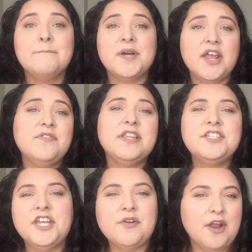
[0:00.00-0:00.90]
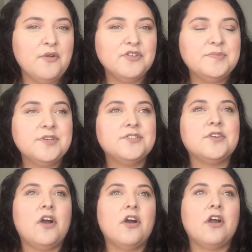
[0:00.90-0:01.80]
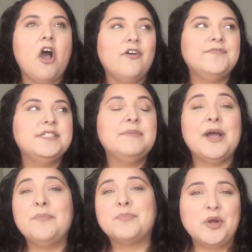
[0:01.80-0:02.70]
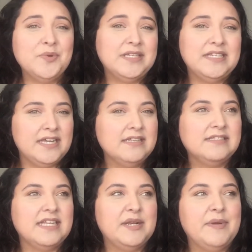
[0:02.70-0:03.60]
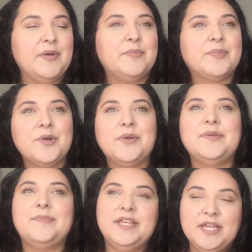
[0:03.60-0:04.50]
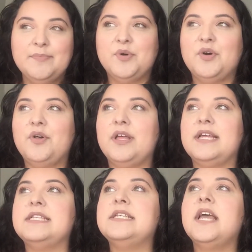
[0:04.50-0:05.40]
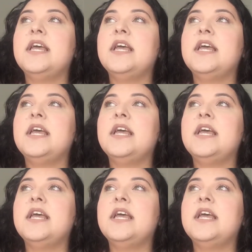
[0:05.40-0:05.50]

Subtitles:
I feel like Crownover's books are often about brokenness and about broken people and